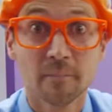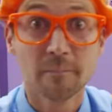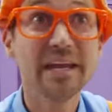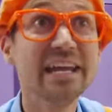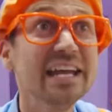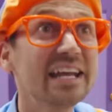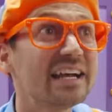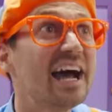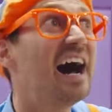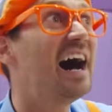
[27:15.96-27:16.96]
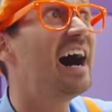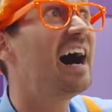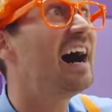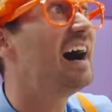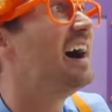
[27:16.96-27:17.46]
Meekah!
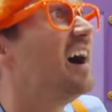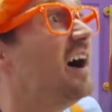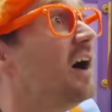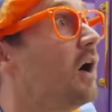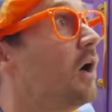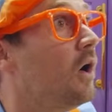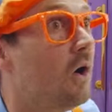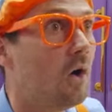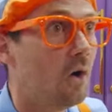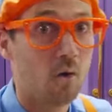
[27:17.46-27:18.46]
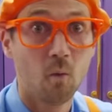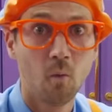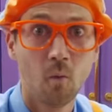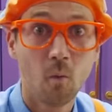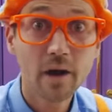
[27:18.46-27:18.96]
behind you!
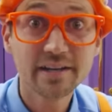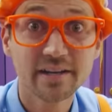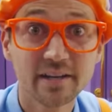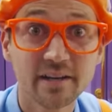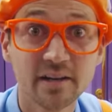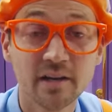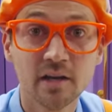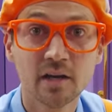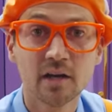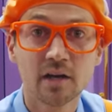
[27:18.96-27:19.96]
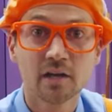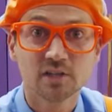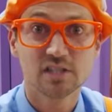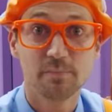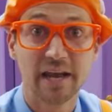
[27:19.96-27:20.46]
What?
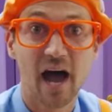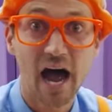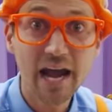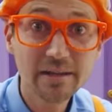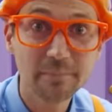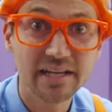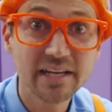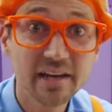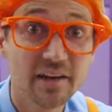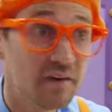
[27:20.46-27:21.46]
She's behind me?